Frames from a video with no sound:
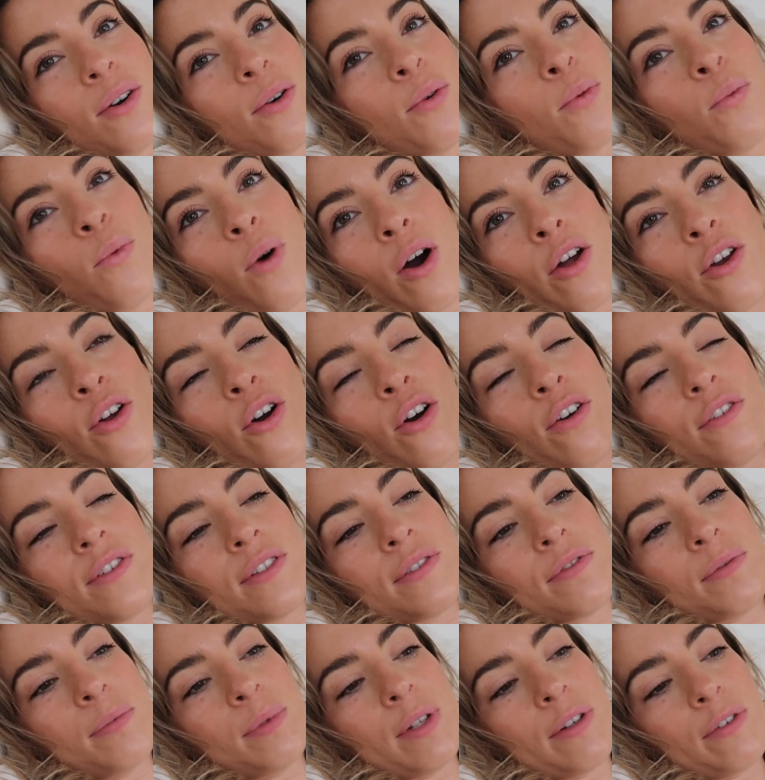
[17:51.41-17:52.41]

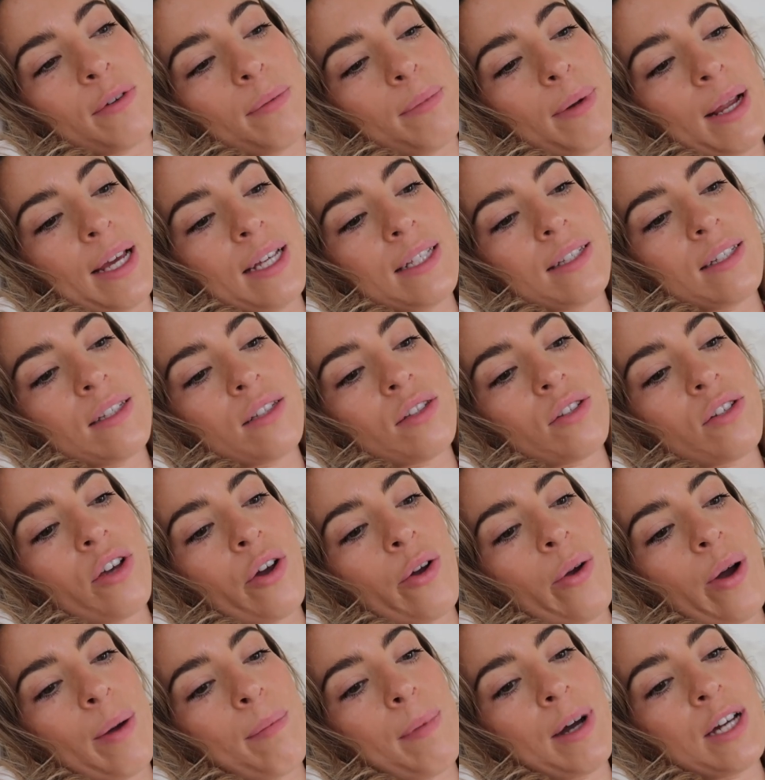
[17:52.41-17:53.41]
one-offs from different places so
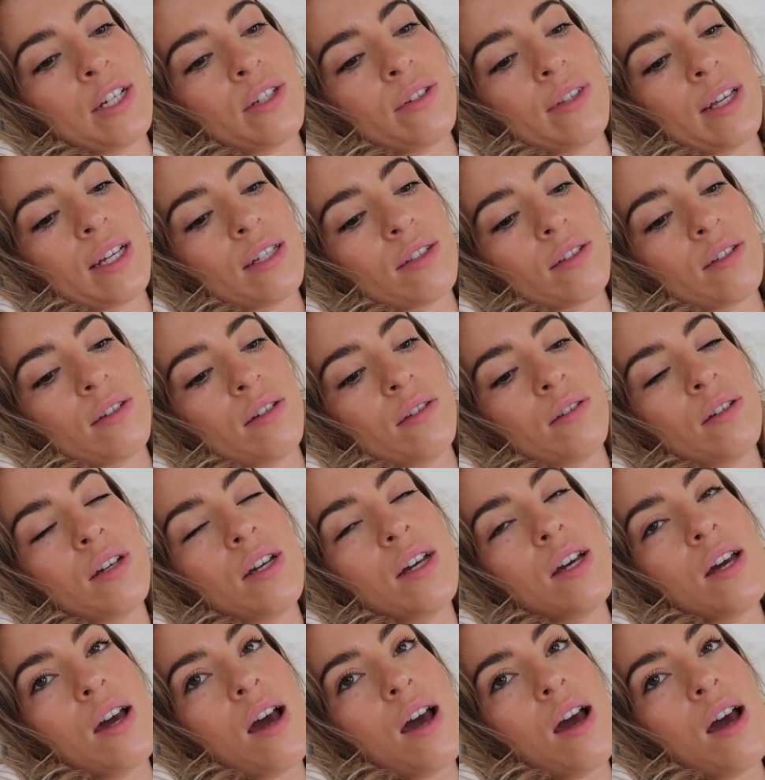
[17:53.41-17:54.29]
i might do that soon